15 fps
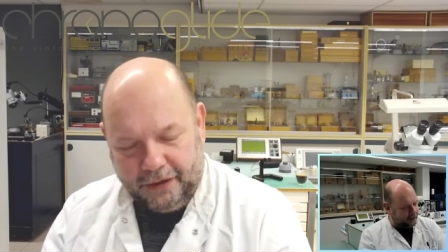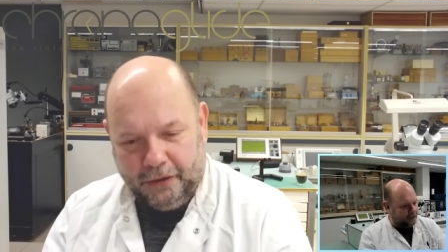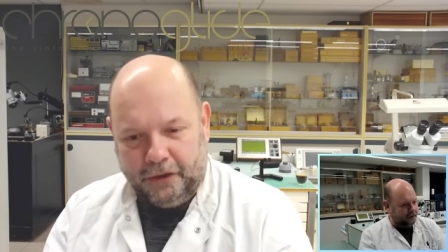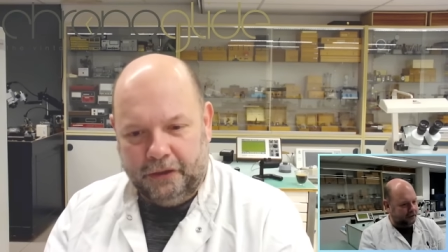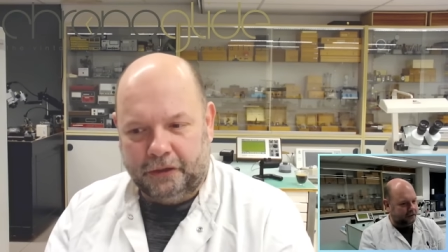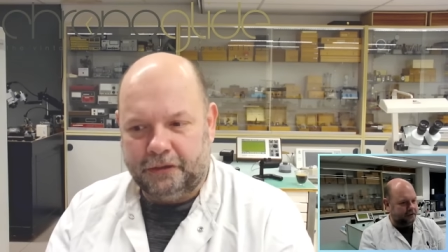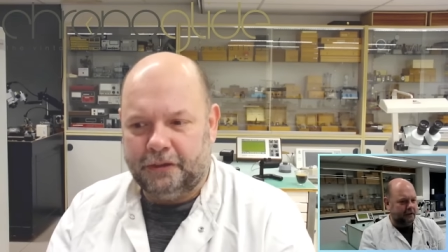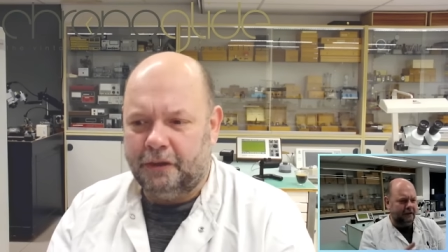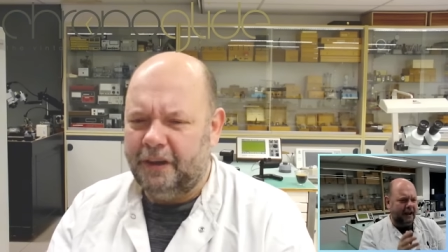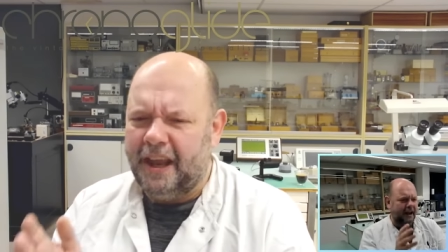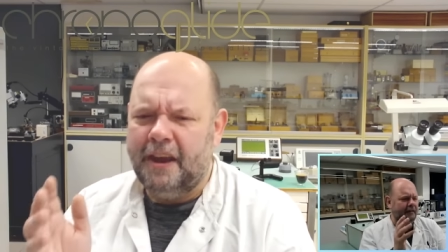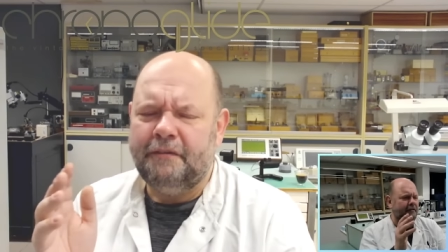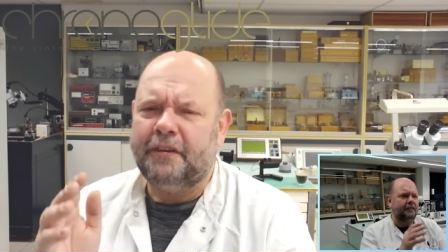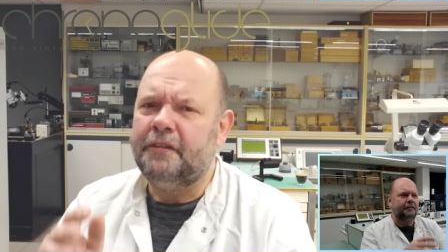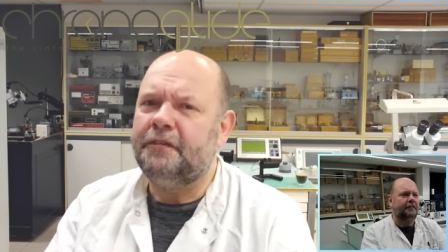oil, so
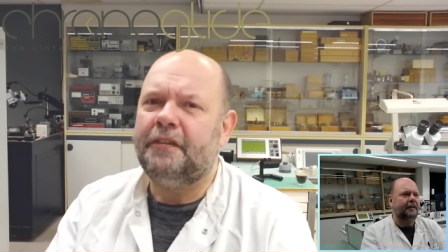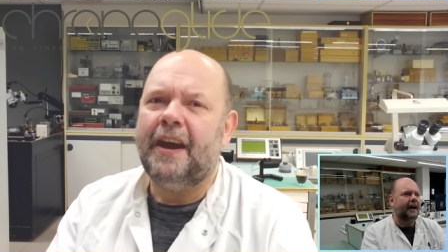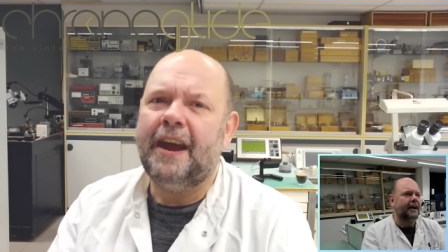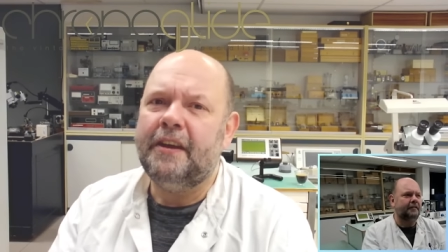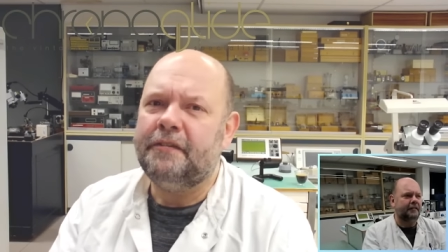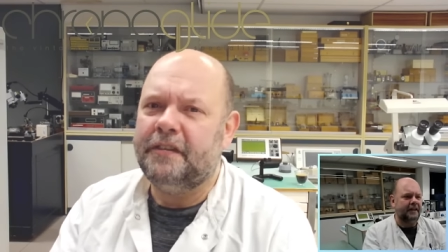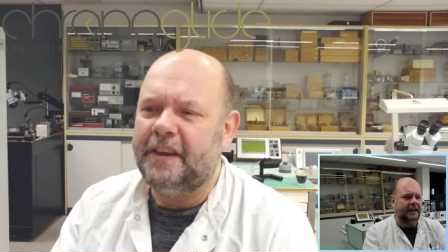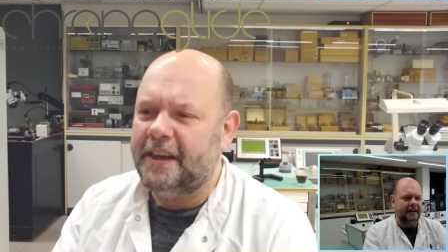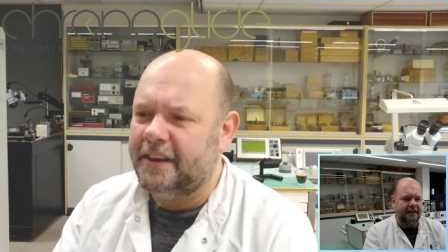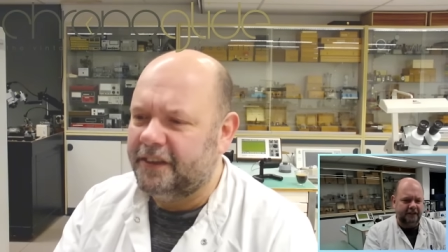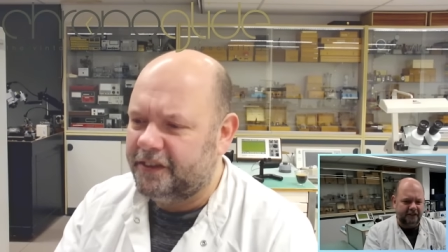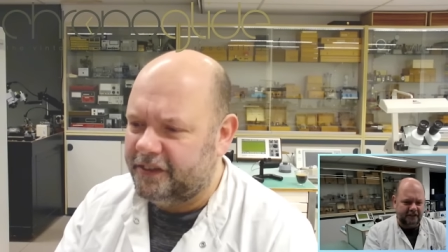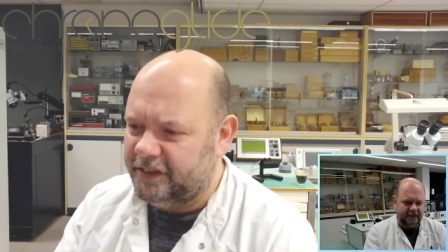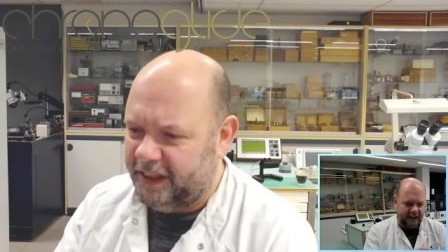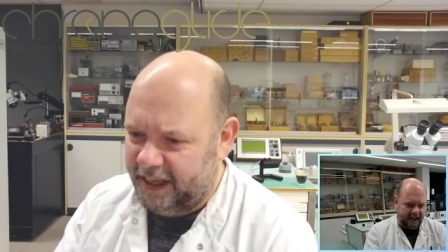every five
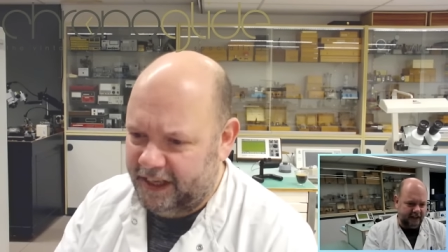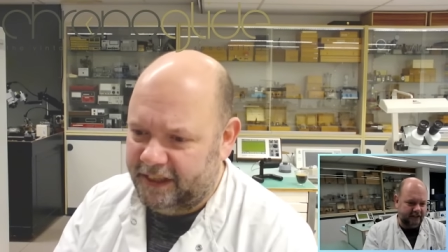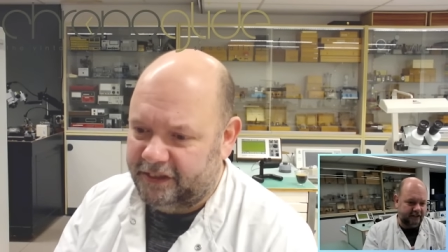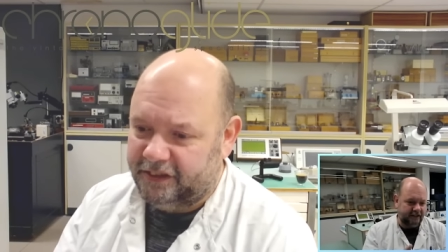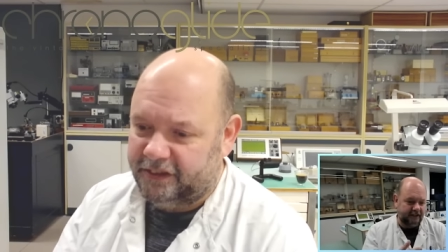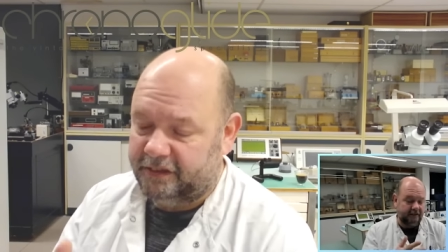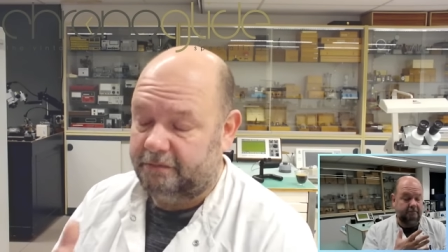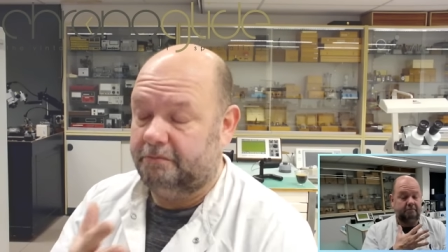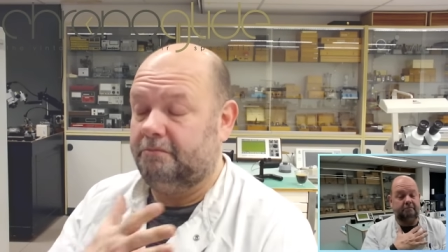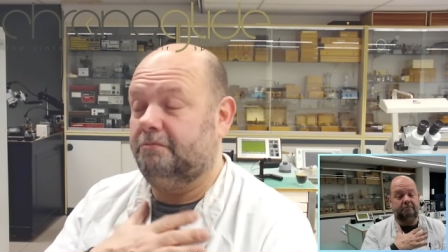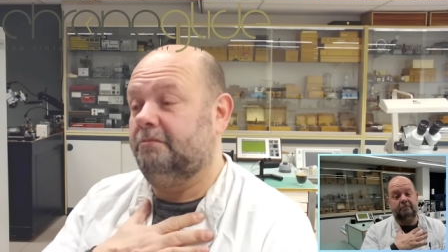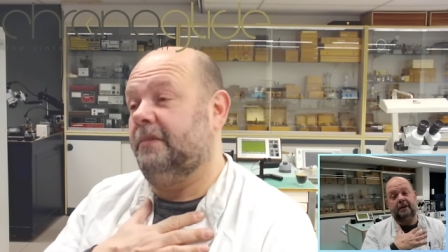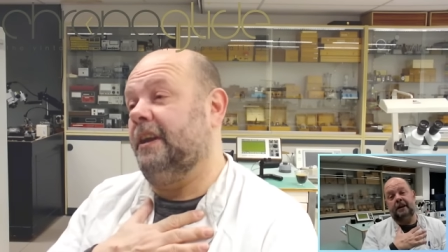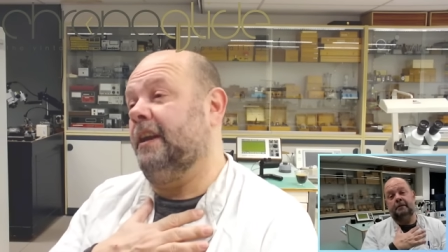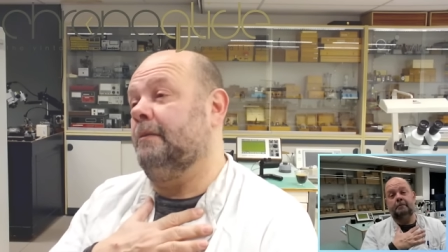years is,
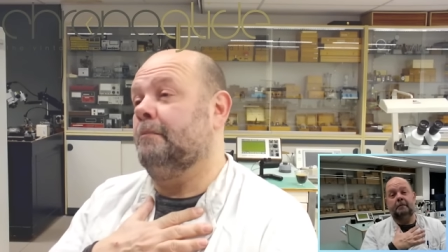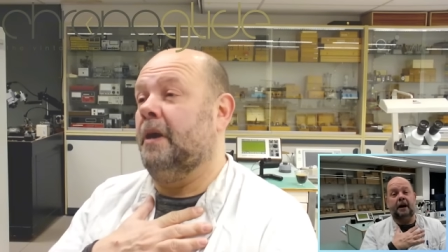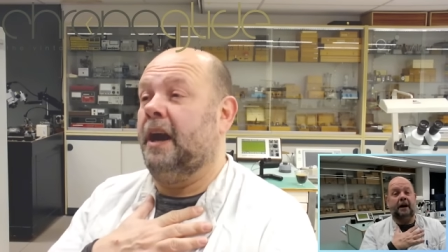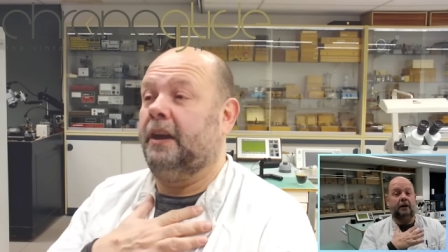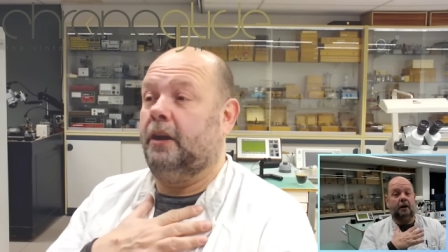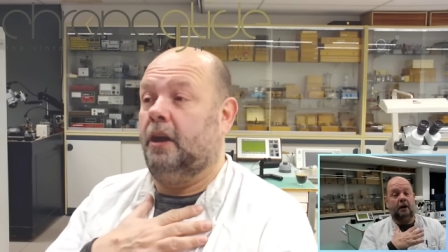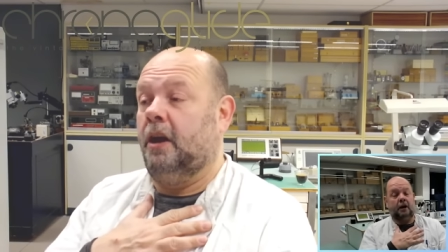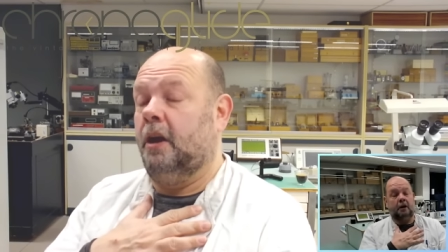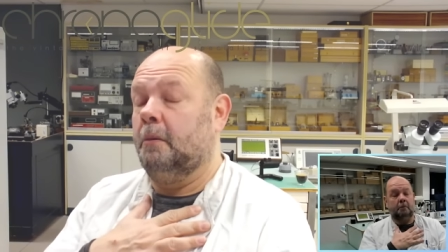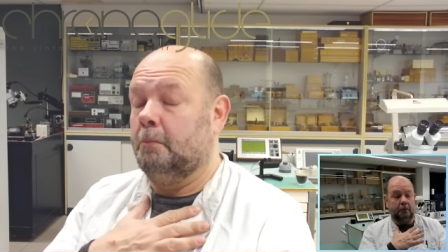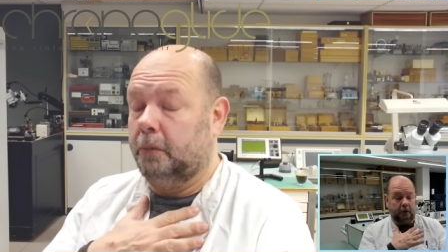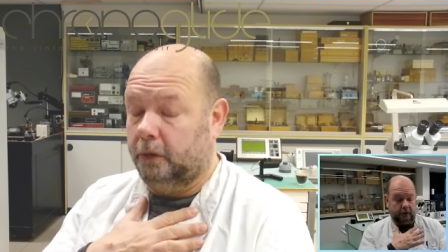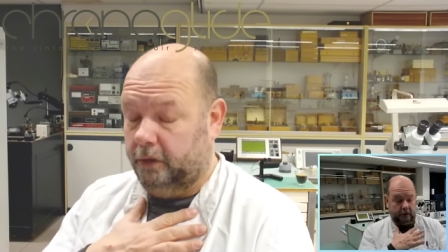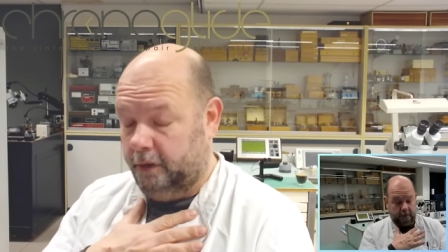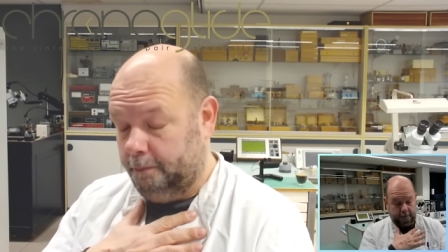in my
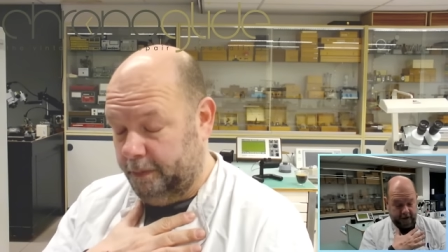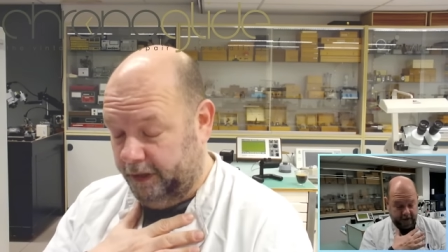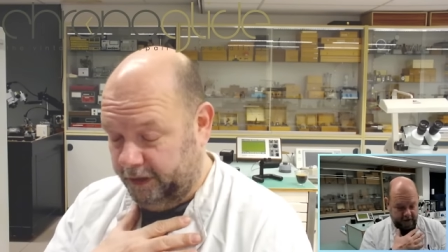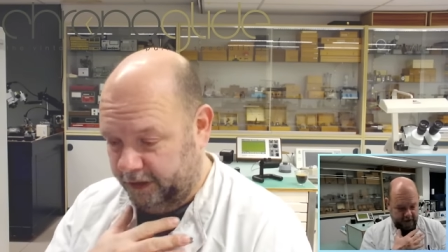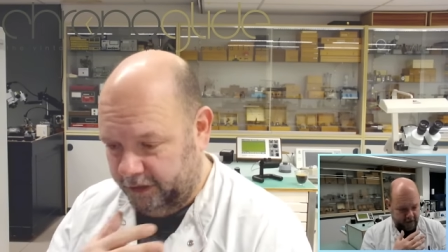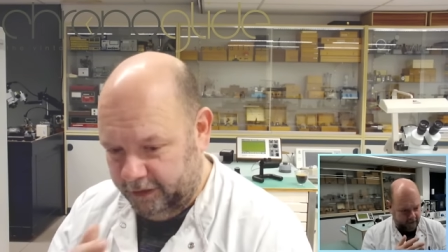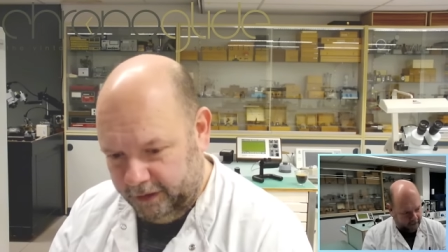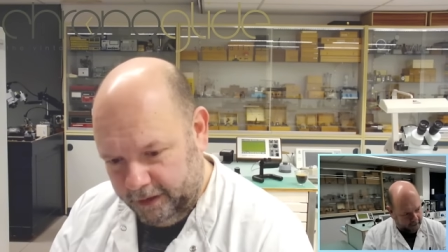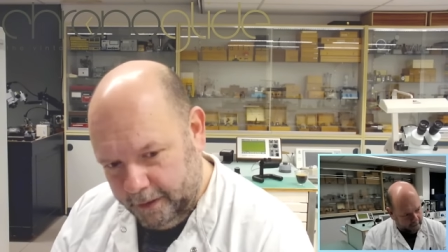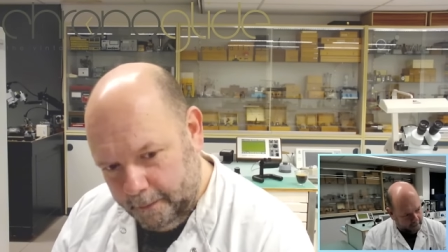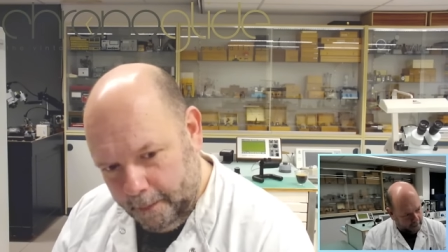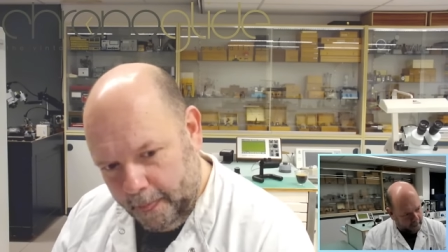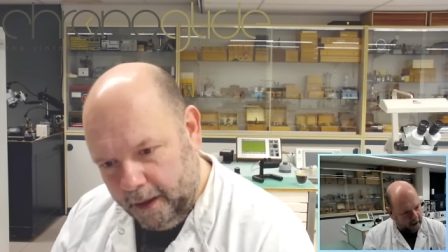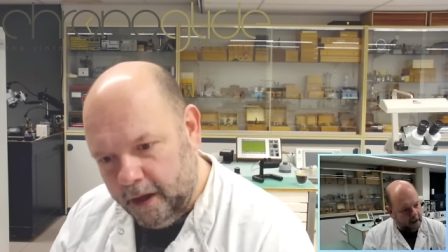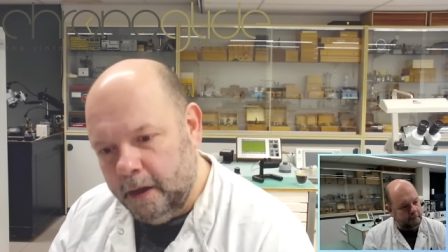humble opinion,
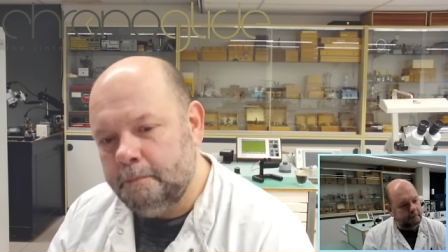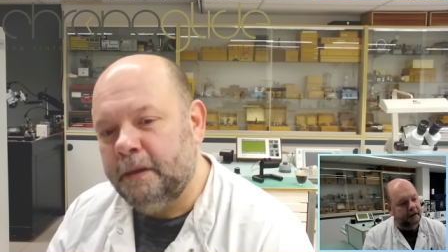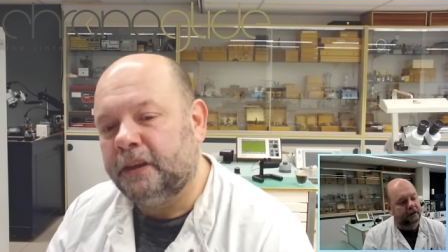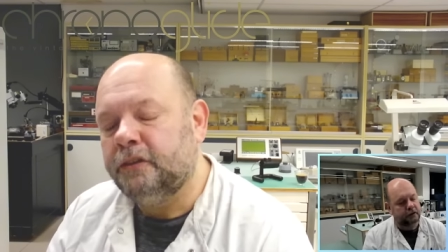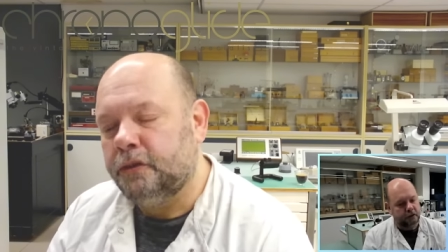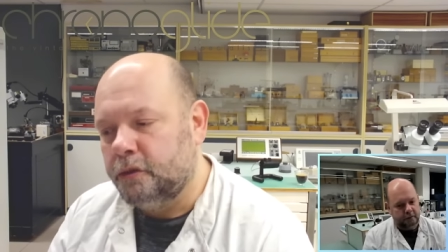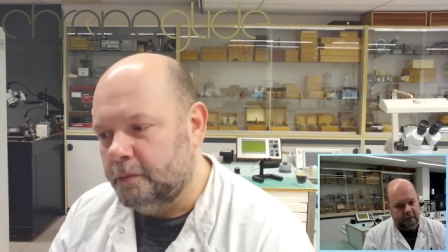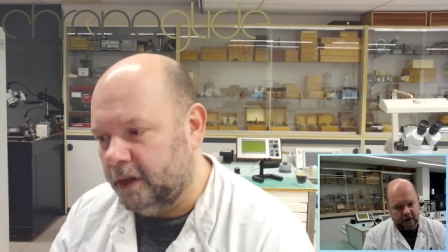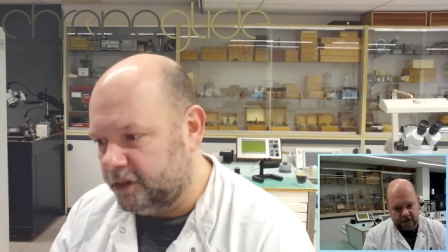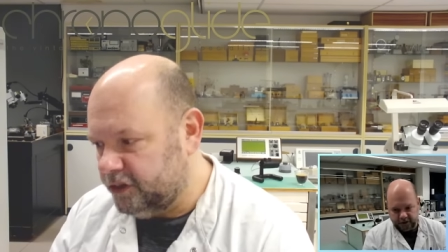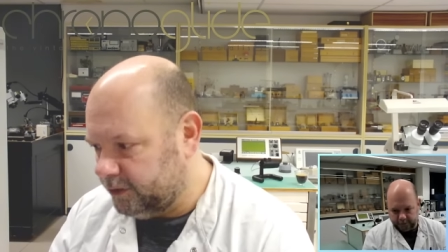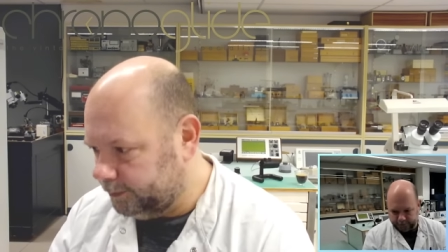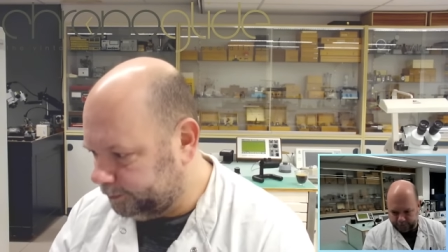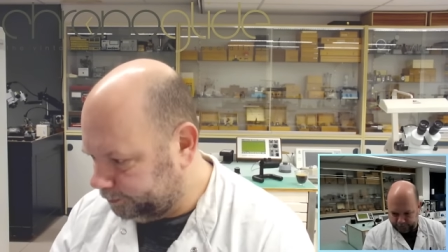a bit too much.